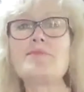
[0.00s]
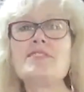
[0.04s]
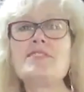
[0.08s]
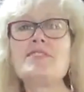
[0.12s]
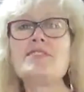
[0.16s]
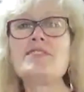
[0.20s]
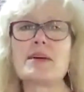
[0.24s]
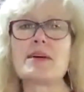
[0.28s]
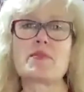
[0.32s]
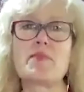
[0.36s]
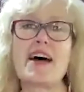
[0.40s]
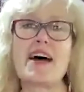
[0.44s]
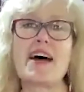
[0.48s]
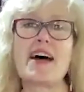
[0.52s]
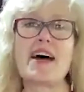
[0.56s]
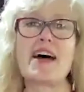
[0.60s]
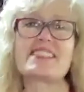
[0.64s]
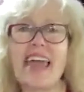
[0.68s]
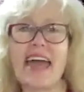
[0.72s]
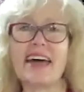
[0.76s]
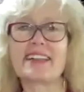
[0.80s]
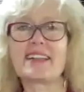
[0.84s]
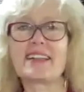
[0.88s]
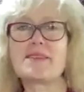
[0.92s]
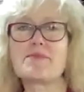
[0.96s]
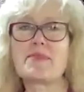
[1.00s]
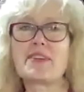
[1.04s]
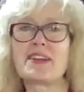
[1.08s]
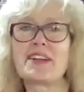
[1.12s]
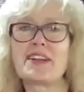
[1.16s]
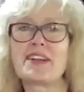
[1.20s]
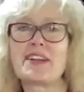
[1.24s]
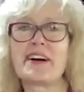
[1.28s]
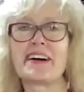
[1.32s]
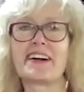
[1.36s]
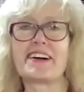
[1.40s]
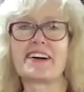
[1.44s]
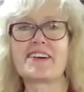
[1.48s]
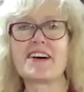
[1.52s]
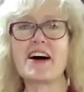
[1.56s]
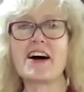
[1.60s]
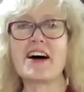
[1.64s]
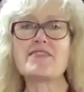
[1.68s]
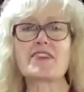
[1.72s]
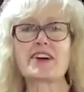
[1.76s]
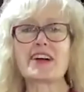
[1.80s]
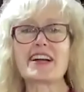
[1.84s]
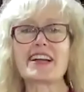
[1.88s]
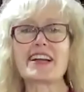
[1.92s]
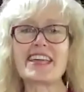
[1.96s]
I'm Debra Pascali-Bonaro
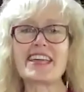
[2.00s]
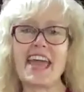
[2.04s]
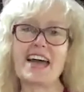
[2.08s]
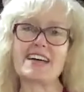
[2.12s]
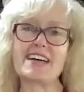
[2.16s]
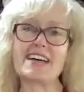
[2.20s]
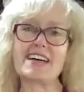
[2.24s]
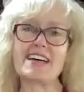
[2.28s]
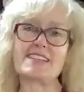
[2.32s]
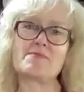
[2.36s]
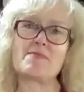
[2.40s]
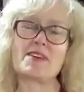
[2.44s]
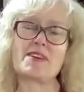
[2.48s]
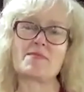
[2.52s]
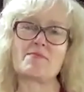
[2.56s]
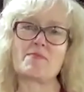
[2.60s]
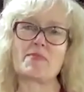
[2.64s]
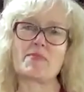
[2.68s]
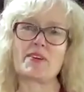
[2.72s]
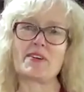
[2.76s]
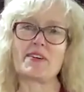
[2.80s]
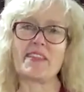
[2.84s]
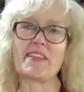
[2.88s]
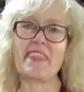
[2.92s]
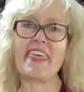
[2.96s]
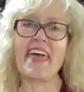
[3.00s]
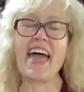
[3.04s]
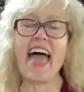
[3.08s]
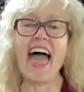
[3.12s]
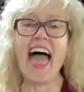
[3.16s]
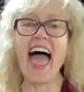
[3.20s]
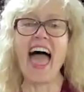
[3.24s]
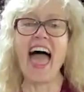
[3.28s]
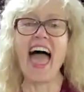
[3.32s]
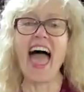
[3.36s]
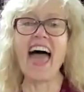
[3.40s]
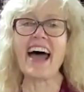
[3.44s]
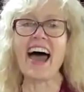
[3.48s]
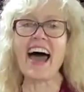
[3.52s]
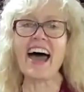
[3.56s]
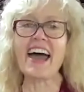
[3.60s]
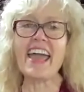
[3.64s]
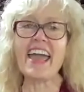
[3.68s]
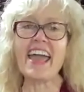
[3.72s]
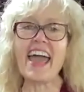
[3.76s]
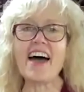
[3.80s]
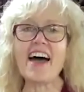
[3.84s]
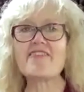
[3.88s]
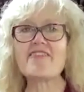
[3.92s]
of Orgasmic Birth, and I